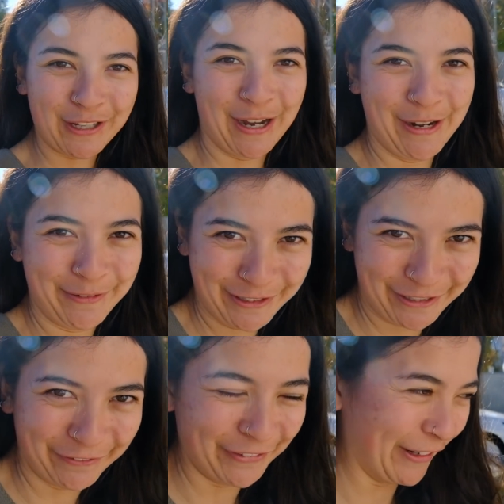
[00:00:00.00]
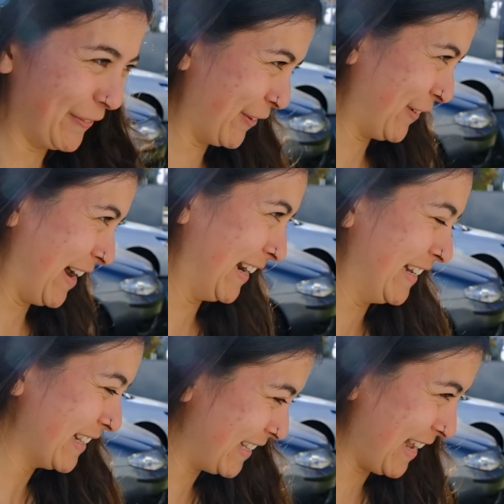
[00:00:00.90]
times to fill up the van
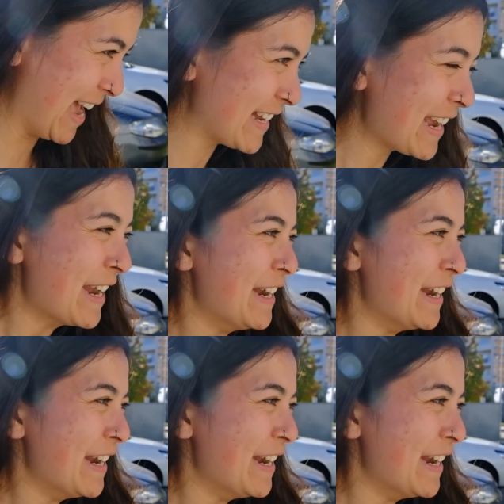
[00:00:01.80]
instead.